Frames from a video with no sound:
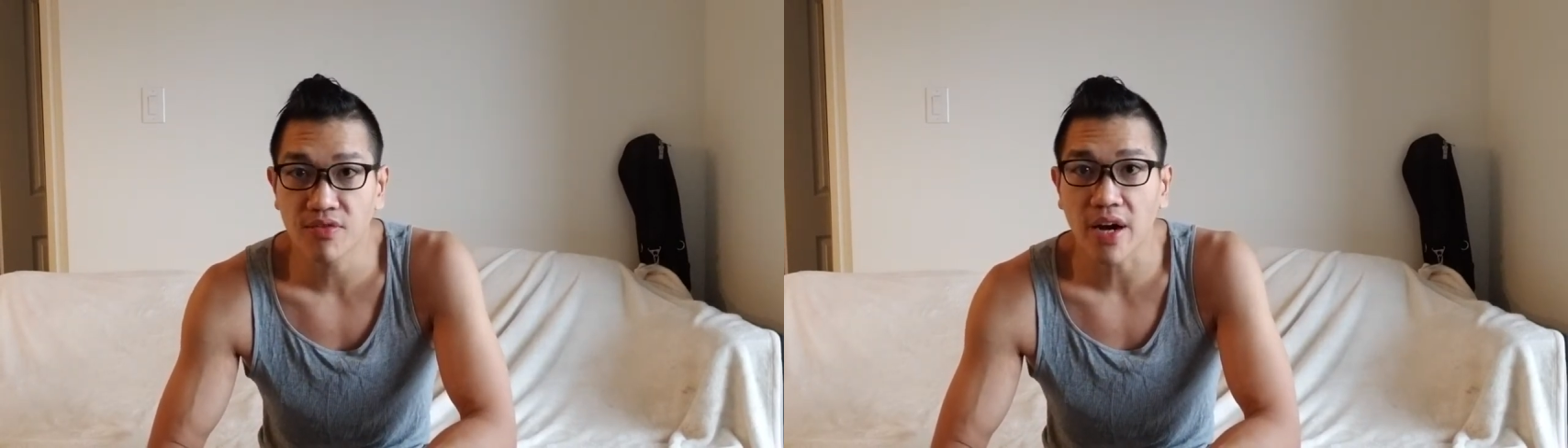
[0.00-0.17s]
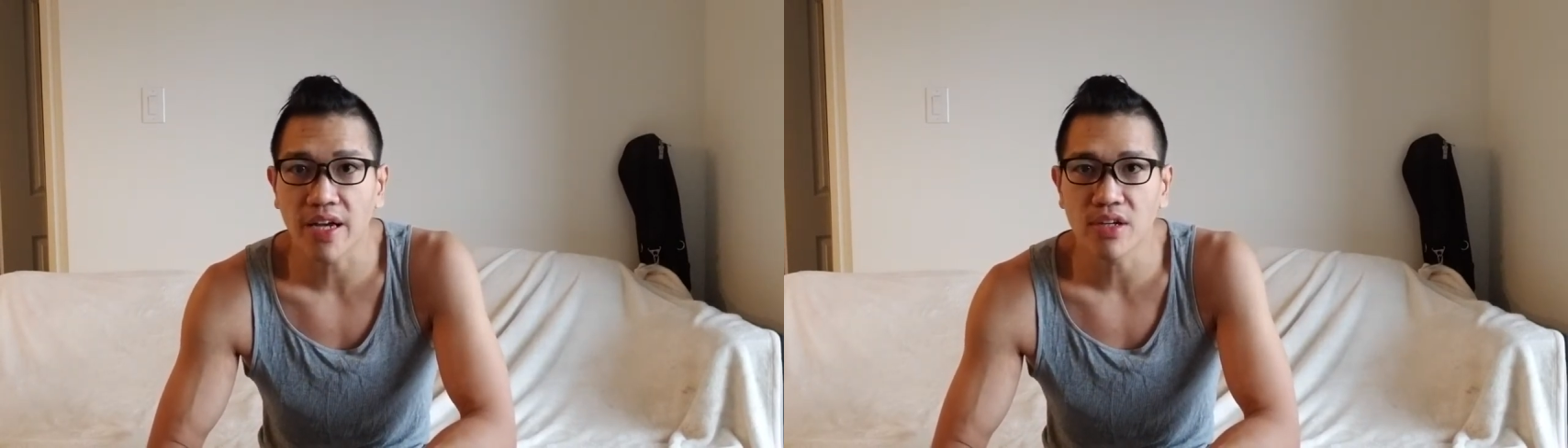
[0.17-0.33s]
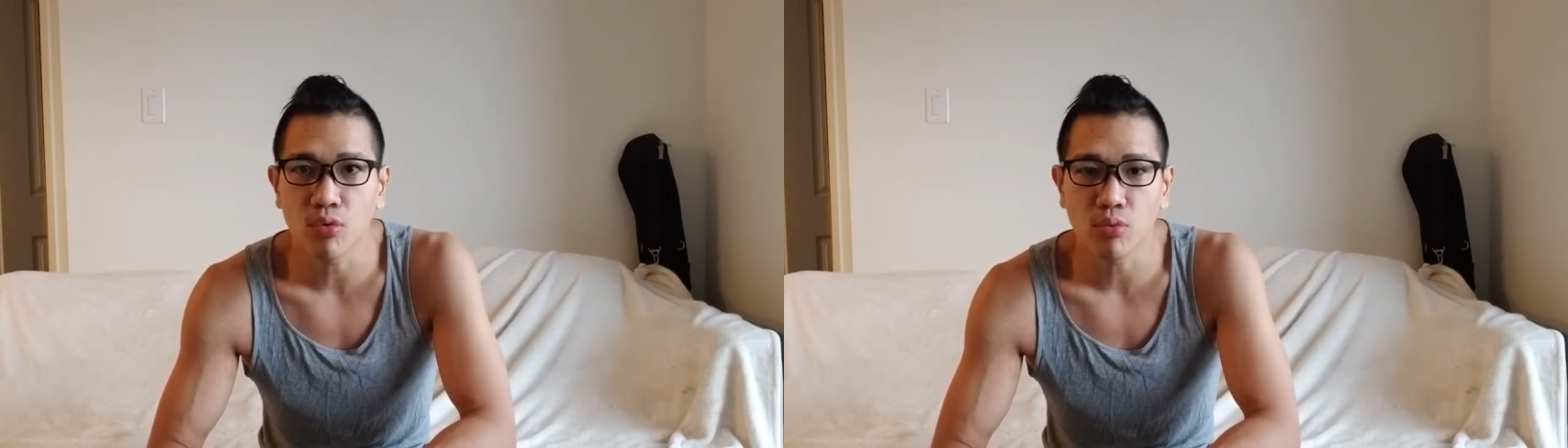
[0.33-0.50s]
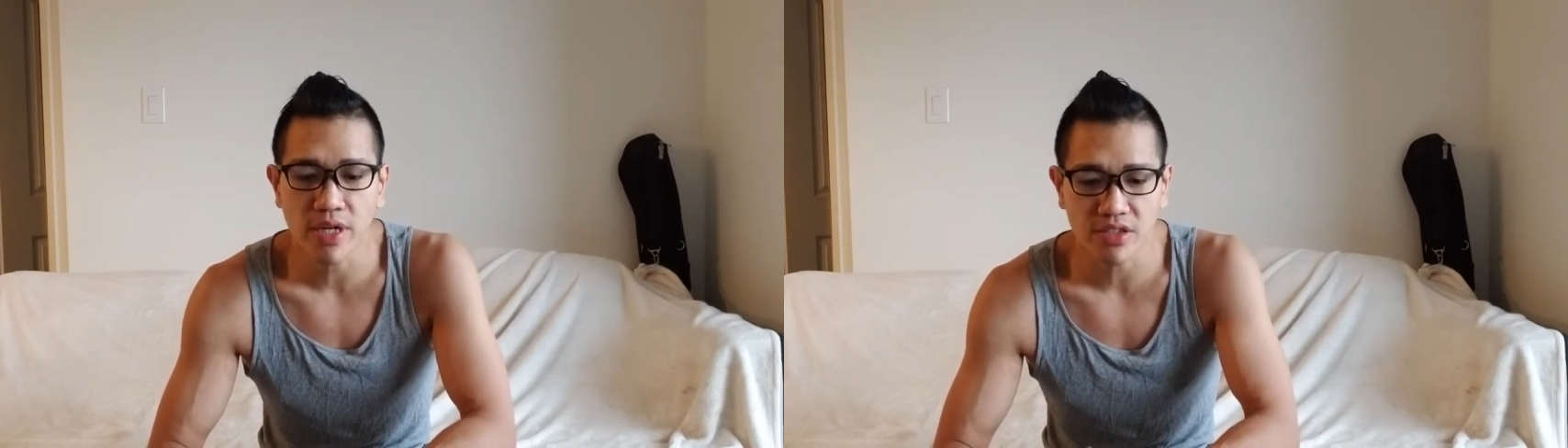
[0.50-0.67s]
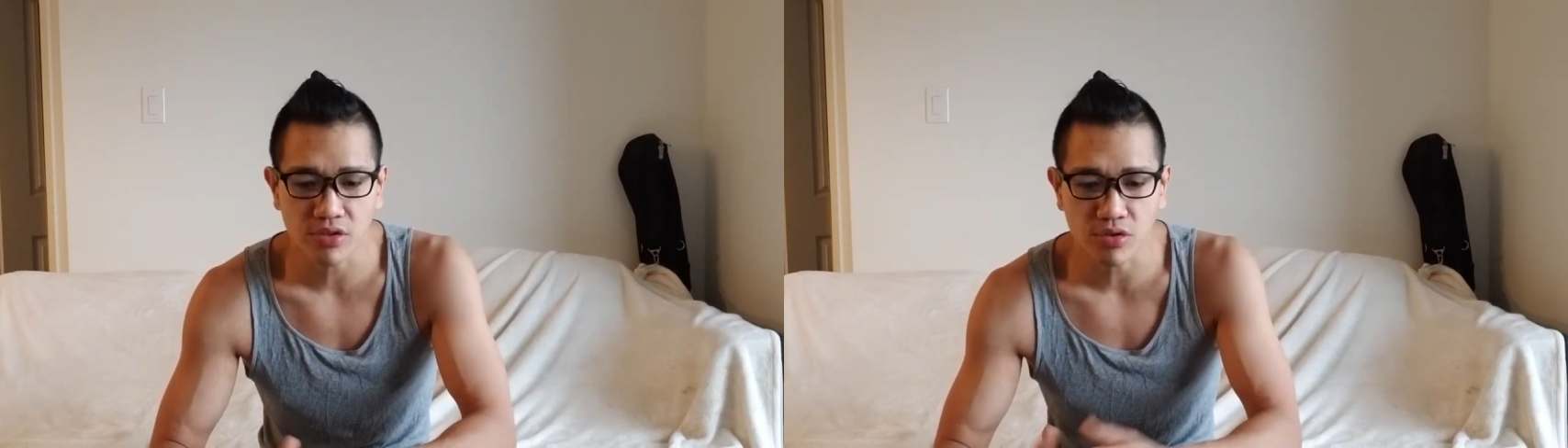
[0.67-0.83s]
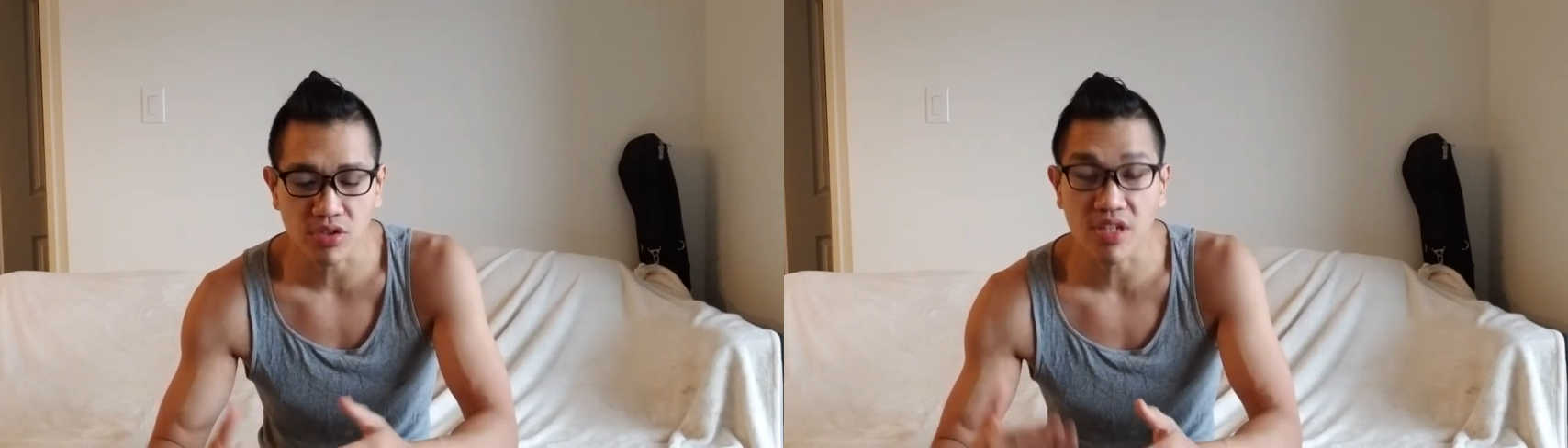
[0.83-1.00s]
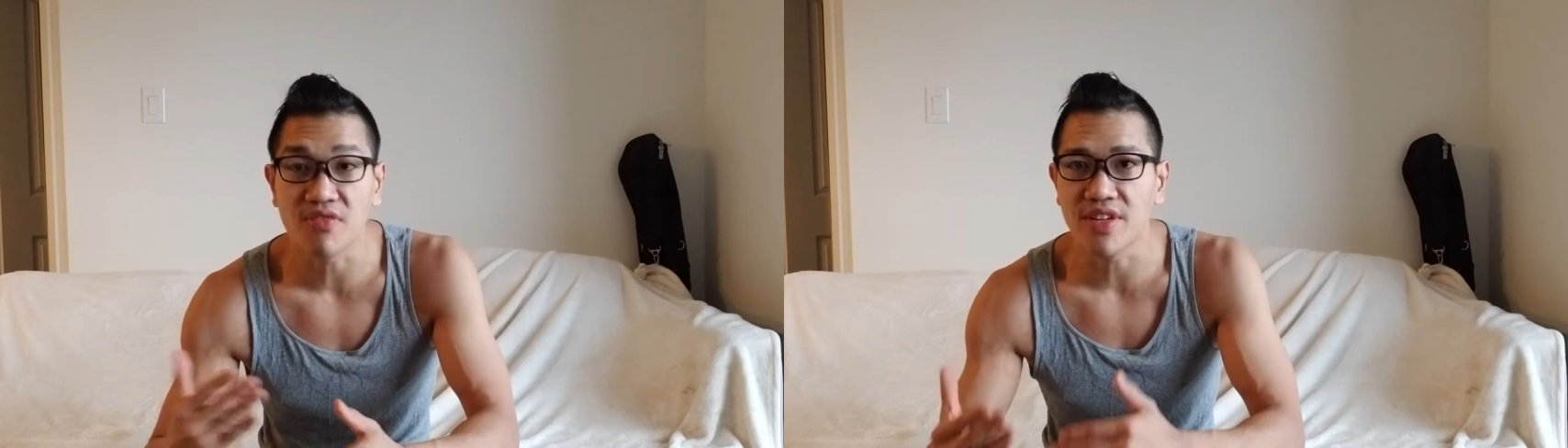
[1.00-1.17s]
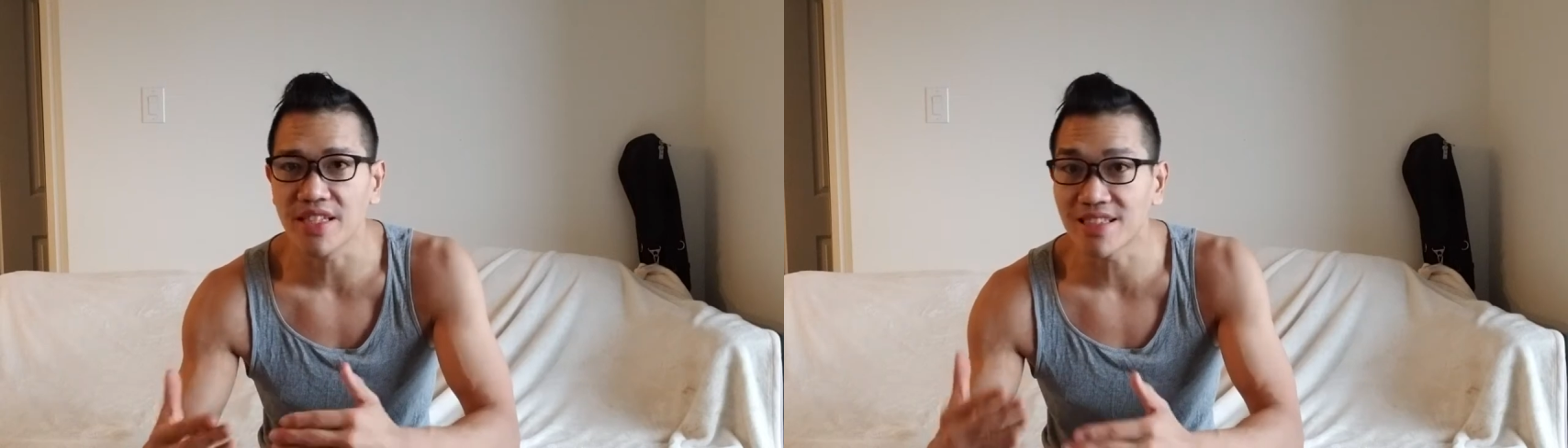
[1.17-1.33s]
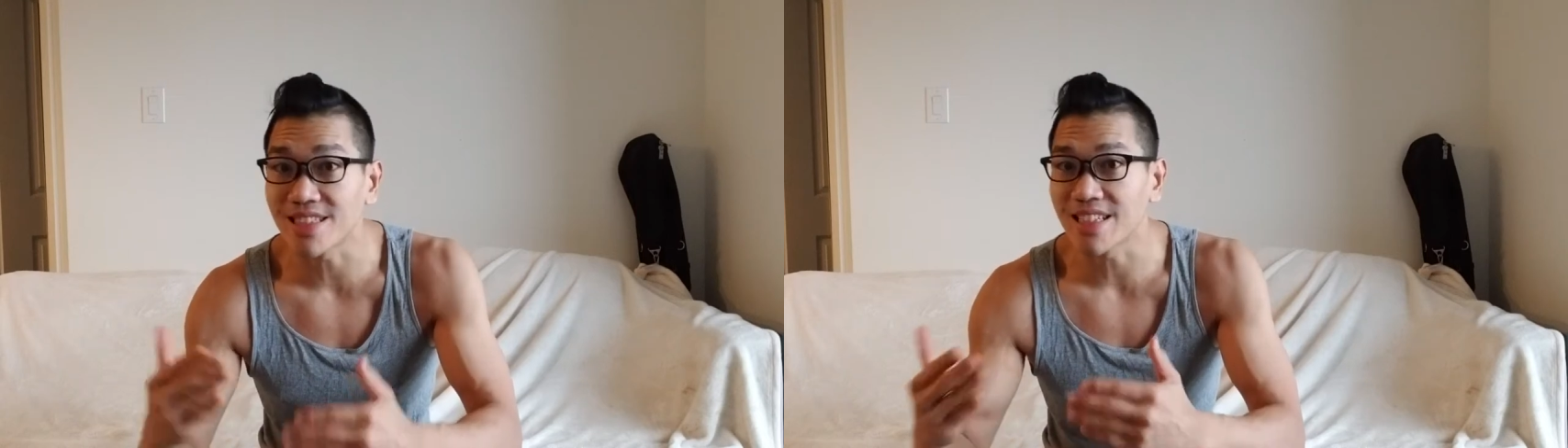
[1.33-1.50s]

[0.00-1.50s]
find a way to convince